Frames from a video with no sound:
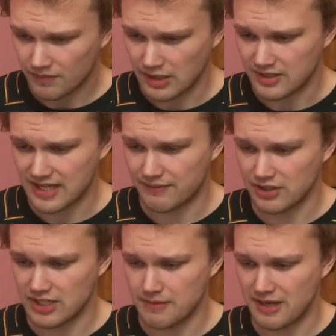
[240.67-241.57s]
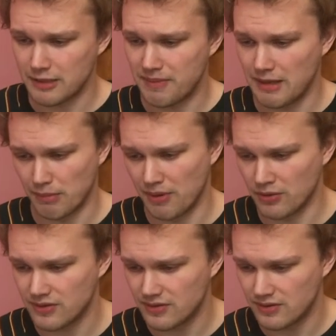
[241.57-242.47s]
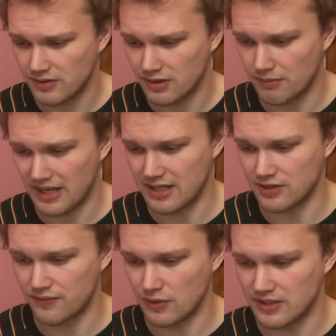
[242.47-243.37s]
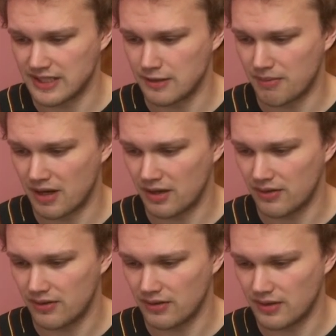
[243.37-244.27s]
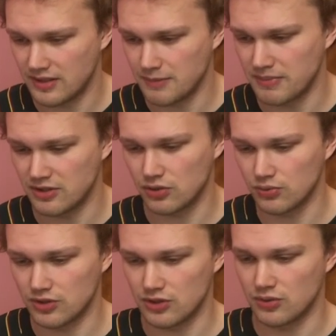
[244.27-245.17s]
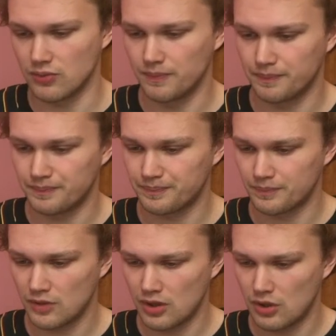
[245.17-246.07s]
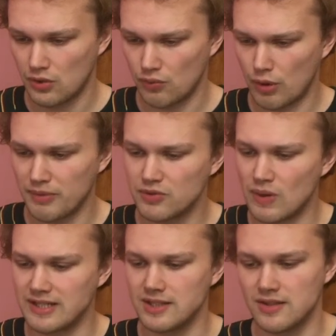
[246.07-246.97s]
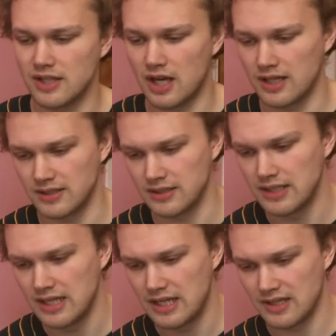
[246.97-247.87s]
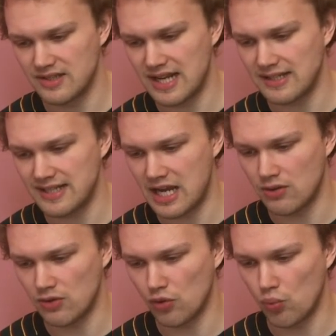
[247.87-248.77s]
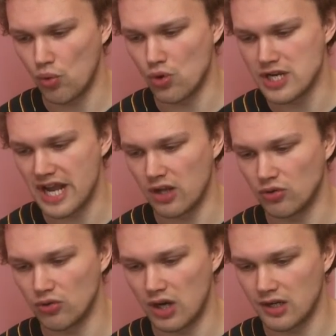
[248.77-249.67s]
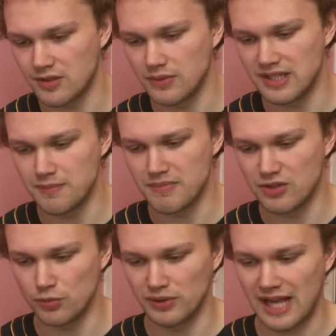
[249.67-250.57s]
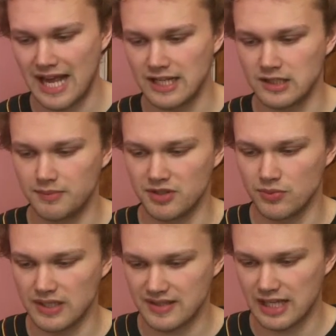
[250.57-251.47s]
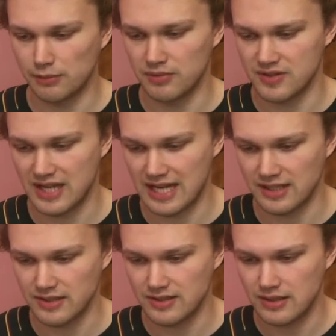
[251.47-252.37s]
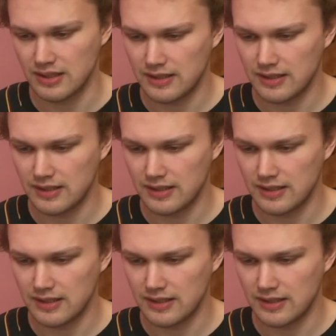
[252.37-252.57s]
He savagely made a paper boat and began to float it in the bath, as he'd been told to do. Robert went into the garden and sat down on the worn yellow grass with his miserable head between his helpless hands.